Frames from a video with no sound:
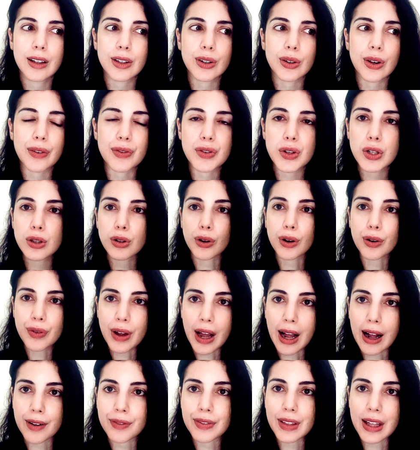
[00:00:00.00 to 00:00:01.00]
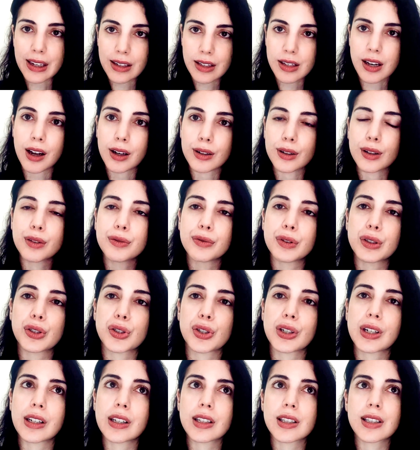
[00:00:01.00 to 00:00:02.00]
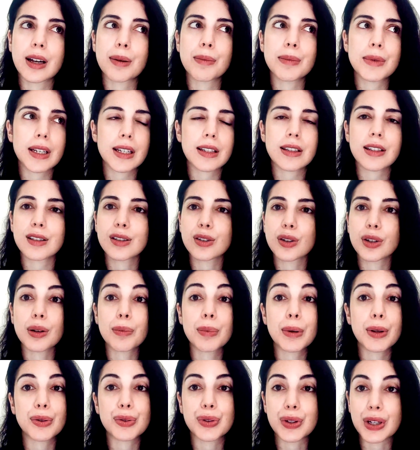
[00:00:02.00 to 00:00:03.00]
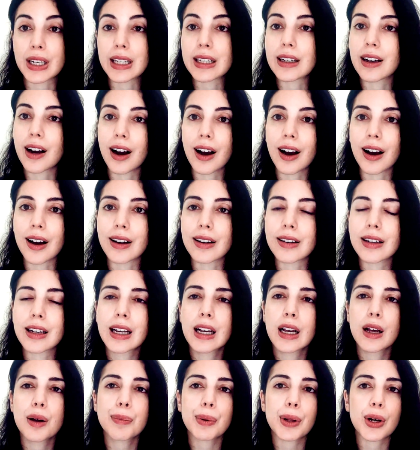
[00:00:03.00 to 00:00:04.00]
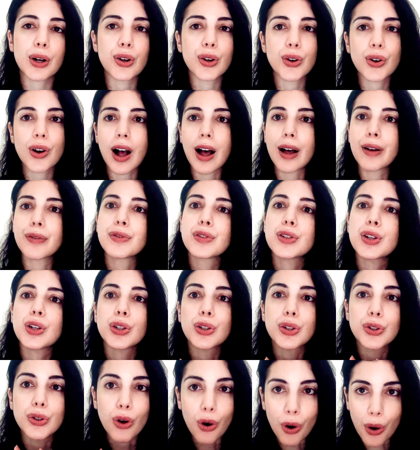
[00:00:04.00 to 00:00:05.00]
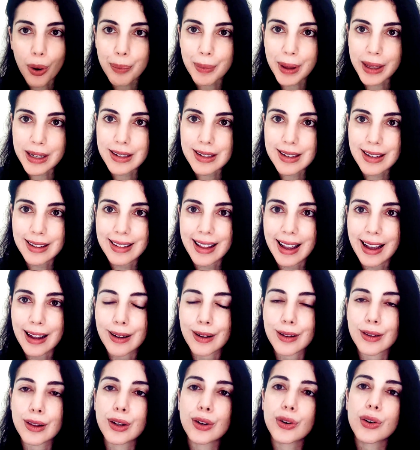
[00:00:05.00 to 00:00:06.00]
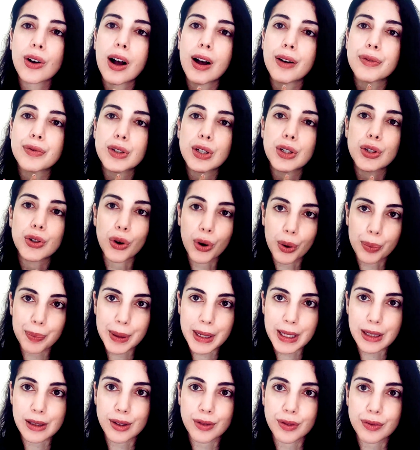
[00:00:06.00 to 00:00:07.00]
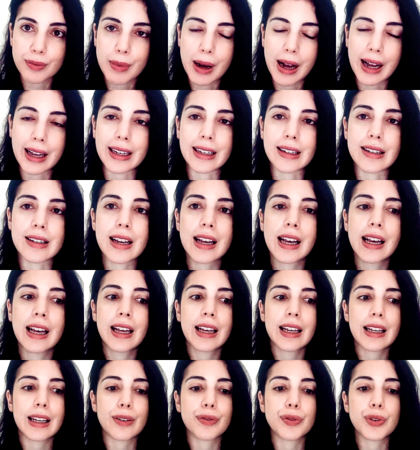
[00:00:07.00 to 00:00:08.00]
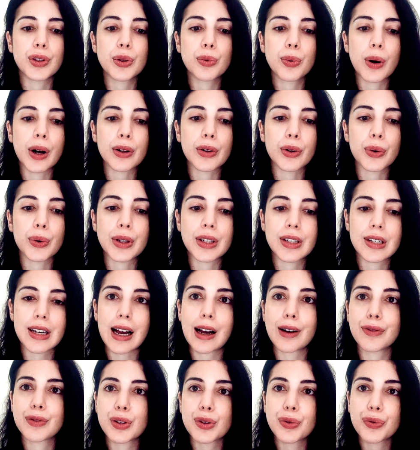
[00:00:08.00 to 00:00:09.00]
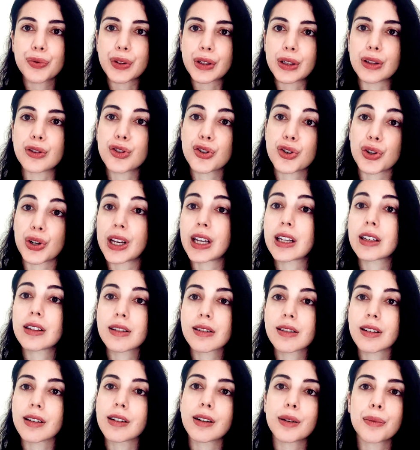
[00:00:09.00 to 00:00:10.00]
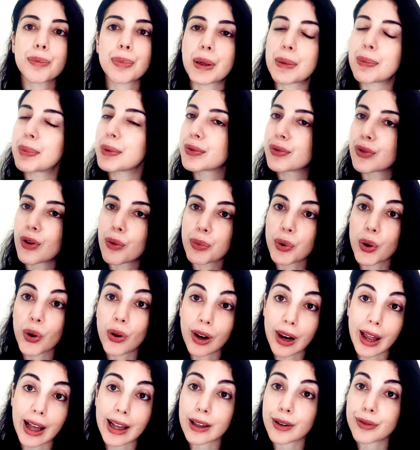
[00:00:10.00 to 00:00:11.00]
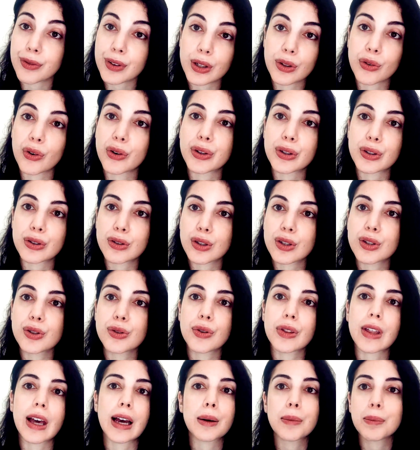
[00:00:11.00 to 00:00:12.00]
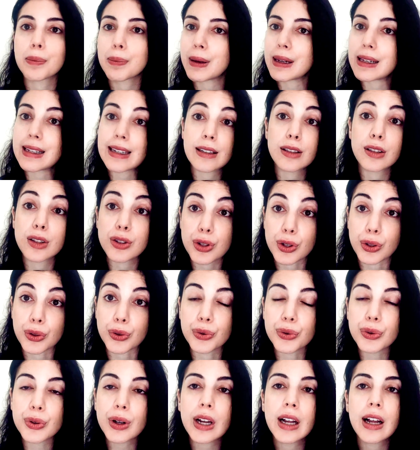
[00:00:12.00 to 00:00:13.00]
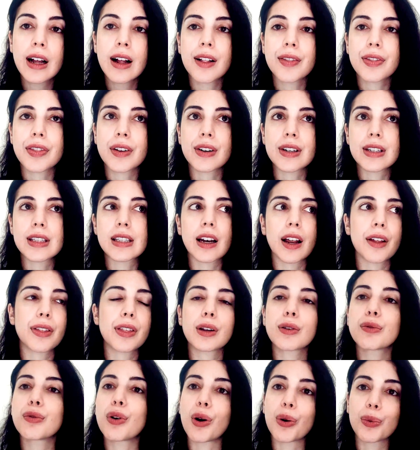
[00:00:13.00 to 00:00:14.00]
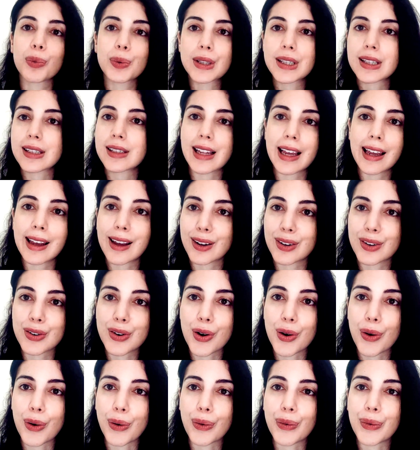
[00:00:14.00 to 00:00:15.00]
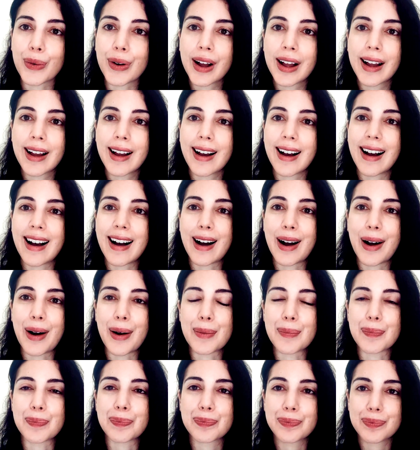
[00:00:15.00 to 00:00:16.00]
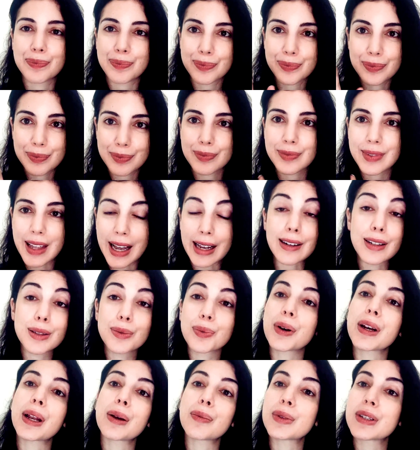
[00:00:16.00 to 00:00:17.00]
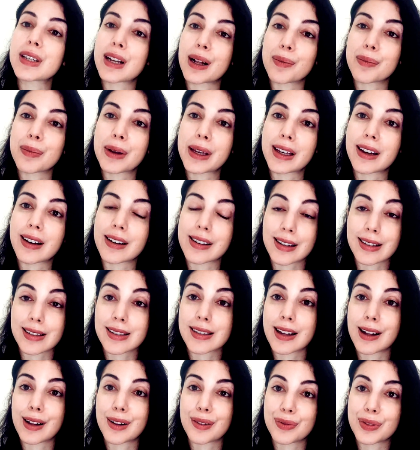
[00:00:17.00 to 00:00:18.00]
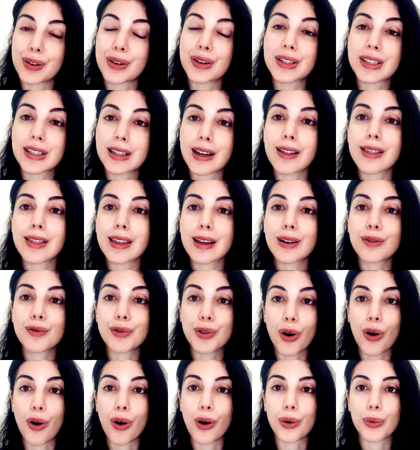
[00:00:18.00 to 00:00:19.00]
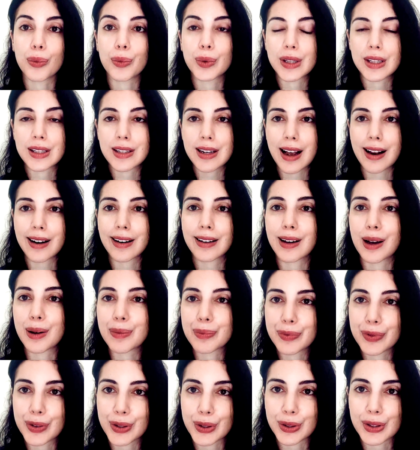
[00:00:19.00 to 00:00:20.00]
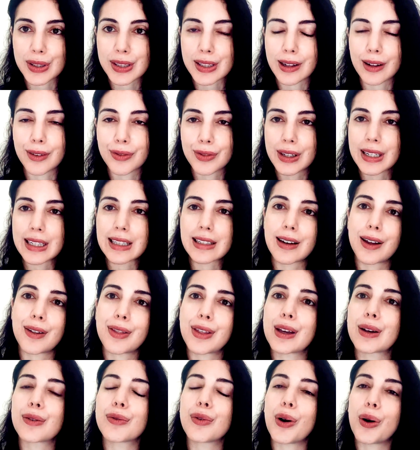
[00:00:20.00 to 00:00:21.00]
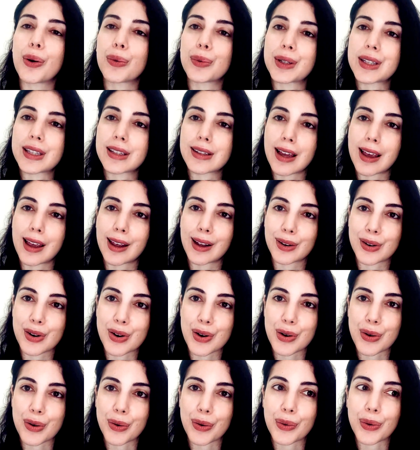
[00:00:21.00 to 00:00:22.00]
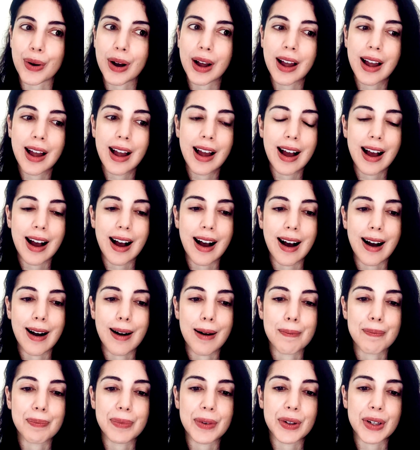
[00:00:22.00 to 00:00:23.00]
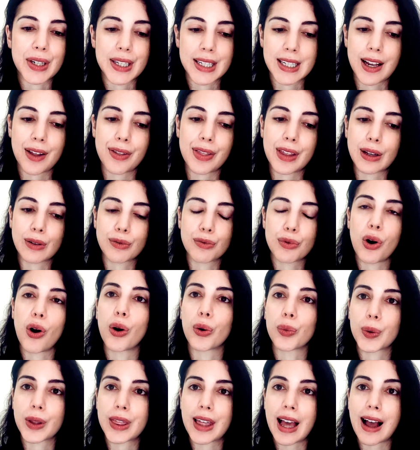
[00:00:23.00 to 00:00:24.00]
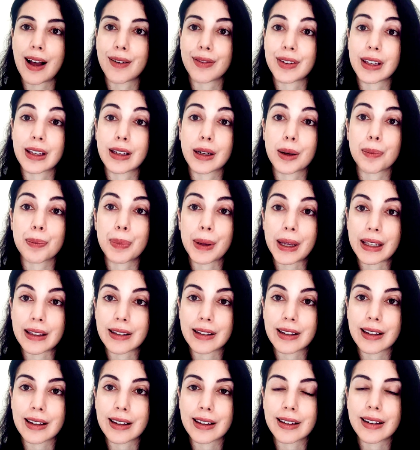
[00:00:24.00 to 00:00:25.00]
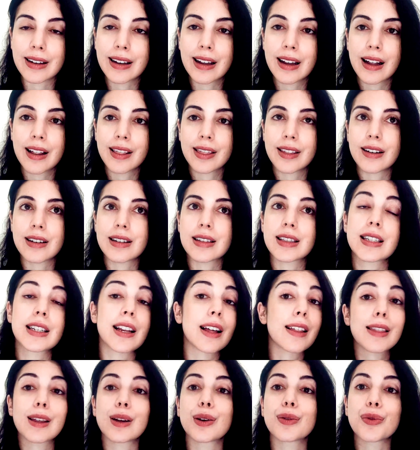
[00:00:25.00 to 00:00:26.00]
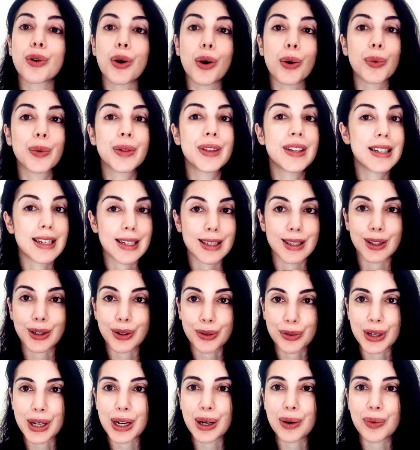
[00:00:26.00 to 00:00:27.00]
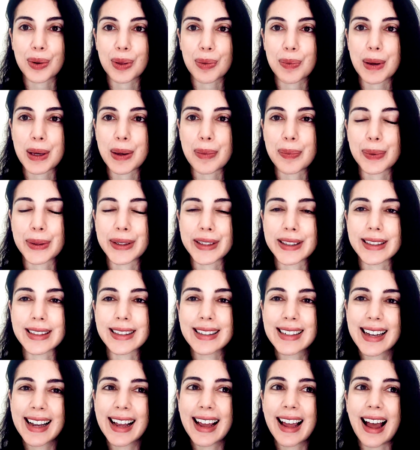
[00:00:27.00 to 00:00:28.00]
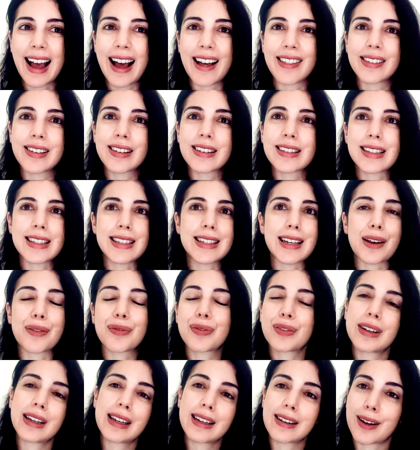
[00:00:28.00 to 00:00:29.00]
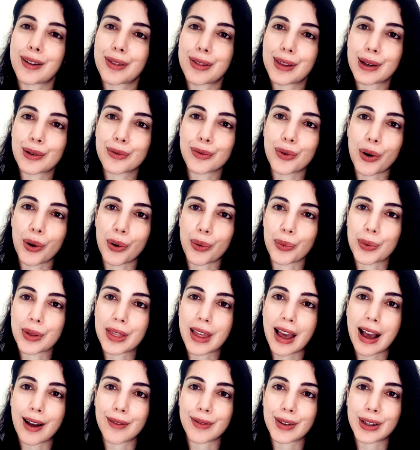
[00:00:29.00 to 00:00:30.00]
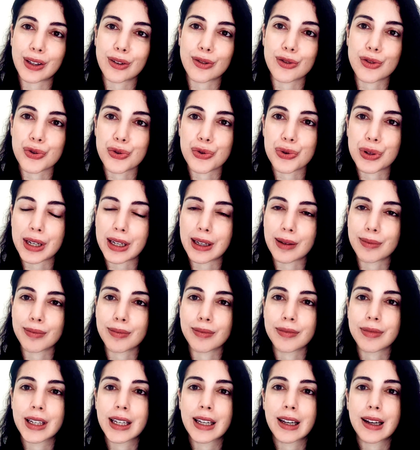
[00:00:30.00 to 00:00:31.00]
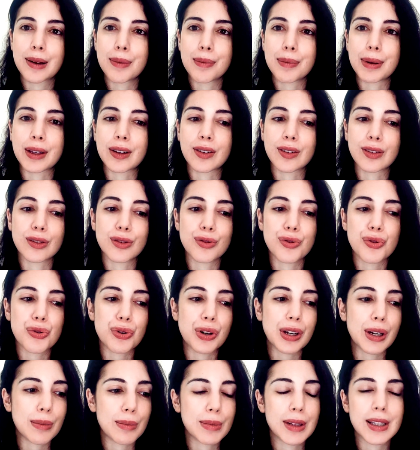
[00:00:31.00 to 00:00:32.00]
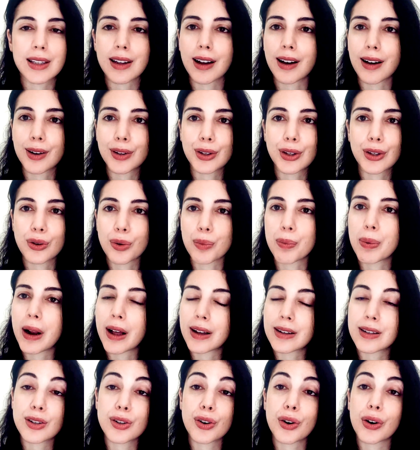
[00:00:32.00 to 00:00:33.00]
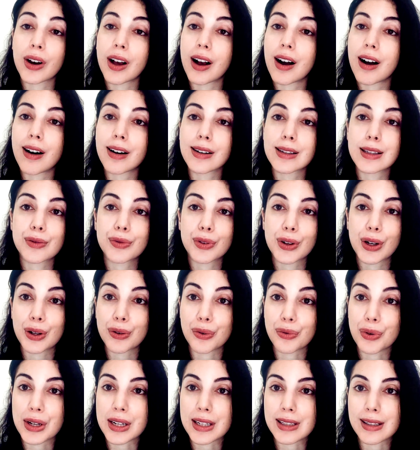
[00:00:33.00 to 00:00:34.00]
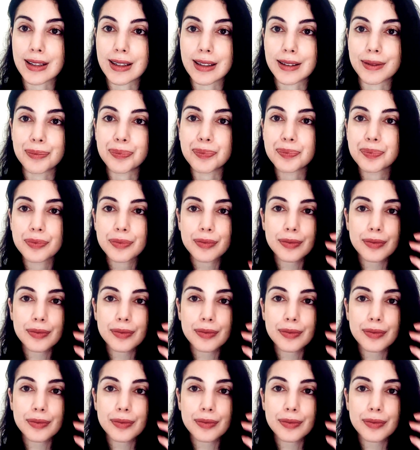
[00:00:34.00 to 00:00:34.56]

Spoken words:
You have to sort of have that tunnel vision, and some days it's going to be really hard, but look after your mental health, look after your peace of mind. If you are going to have to filtrate certain people from your life in order to do that, please do. There is nothing wrong with saying no. That is what I would tell my younger self. There is nothing wrong with standing up for yourself. There's nothing wrong with saying no. There is nothing wrong with having an opinion. There is nothing wrong with disagreeing with people. And there is definitely nothing wrong with having a dream, because dreams are, planted on our hearts for a reason.